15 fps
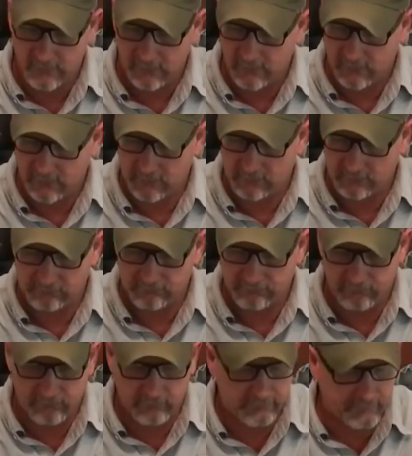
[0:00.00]
The
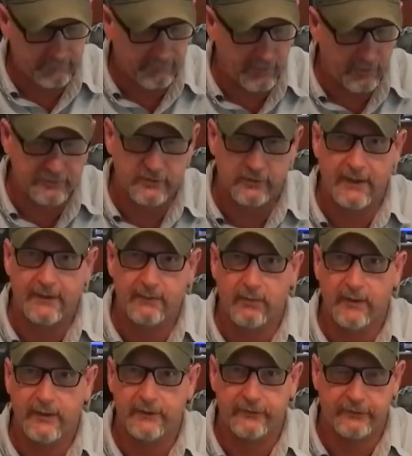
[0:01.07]
bow's
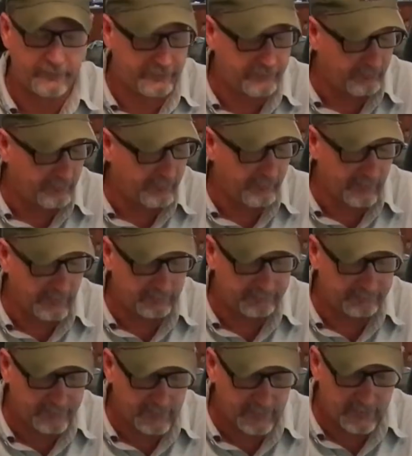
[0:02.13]
lightweight, shoots really well.
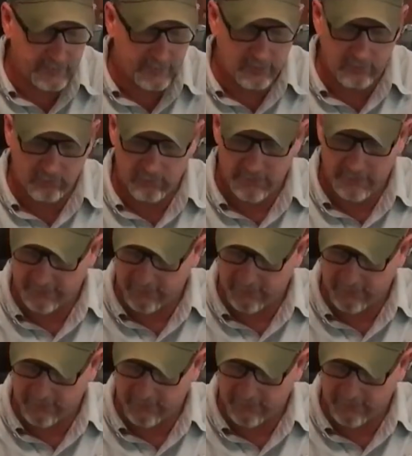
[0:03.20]
What I